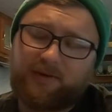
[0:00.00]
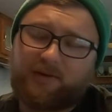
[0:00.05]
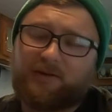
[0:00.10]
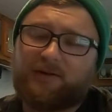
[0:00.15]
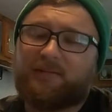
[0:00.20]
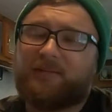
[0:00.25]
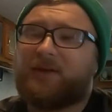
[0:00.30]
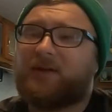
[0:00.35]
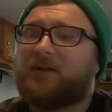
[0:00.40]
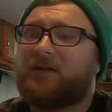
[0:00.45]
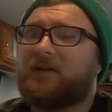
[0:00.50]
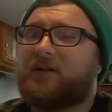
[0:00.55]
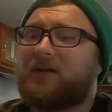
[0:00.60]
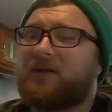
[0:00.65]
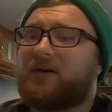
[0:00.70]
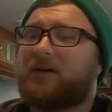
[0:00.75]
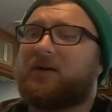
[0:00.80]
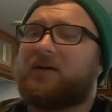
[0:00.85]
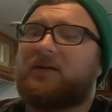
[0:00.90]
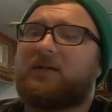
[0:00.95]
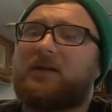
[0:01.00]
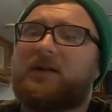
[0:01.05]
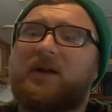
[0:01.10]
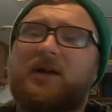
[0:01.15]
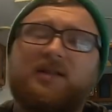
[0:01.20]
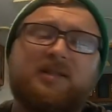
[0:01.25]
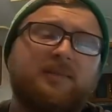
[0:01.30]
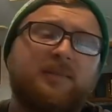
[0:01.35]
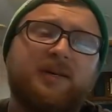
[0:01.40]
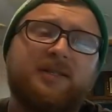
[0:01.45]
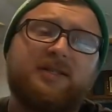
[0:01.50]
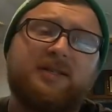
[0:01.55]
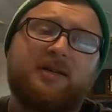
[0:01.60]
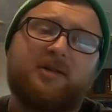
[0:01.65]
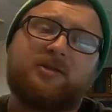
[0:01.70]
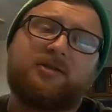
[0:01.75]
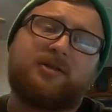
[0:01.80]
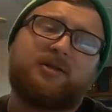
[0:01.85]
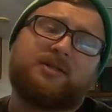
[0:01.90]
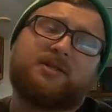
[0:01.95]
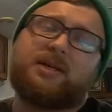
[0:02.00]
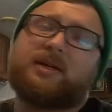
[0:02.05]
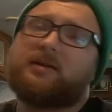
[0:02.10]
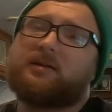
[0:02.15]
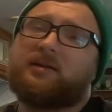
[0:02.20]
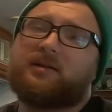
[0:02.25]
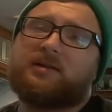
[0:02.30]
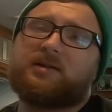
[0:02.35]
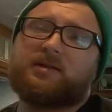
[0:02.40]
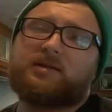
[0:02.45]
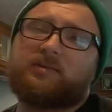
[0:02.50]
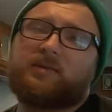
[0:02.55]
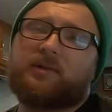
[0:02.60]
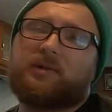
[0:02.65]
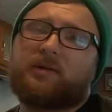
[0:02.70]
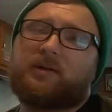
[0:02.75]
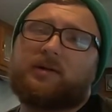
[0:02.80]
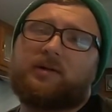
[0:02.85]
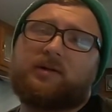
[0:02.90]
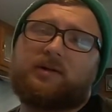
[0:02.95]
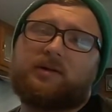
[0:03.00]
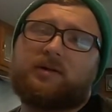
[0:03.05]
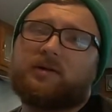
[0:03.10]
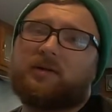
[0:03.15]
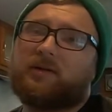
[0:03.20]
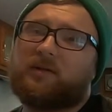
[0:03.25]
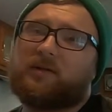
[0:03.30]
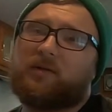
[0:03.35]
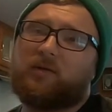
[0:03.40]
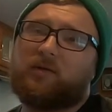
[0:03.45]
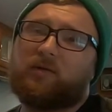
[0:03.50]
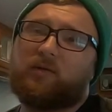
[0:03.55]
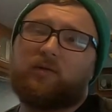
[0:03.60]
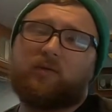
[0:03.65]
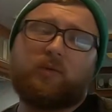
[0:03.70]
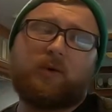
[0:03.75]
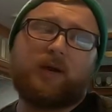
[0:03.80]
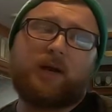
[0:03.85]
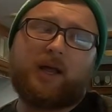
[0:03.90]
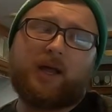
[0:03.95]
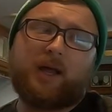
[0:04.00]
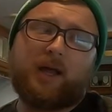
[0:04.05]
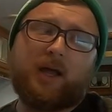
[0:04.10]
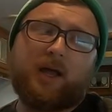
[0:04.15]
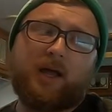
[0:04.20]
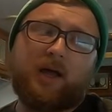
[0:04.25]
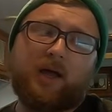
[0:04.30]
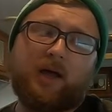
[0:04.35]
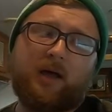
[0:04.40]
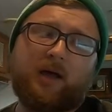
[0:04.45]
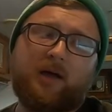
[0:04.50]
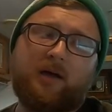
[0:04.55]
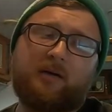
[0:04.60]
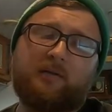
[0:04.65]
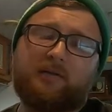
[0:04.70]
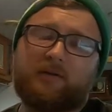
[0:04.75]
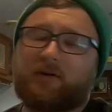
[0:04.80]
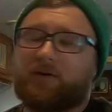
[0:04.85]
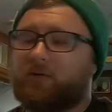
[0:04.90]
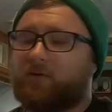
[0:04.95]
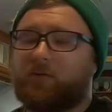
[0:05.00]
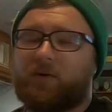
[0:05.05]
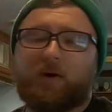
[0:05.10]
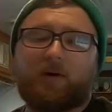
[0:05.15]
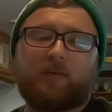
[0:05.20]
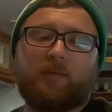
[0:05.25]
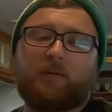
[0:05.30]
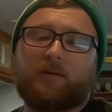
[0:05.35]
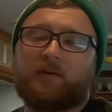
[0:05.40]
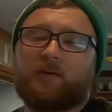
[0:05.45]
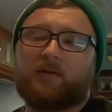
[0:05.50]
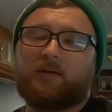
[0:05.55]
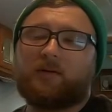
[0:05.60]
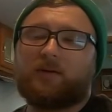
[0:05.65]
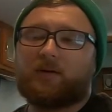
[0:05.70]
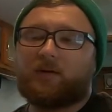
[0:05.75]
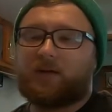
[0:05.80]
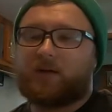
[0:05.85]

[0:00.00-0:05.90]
I mean, the customization is endless with it. You can do whatever you want with it.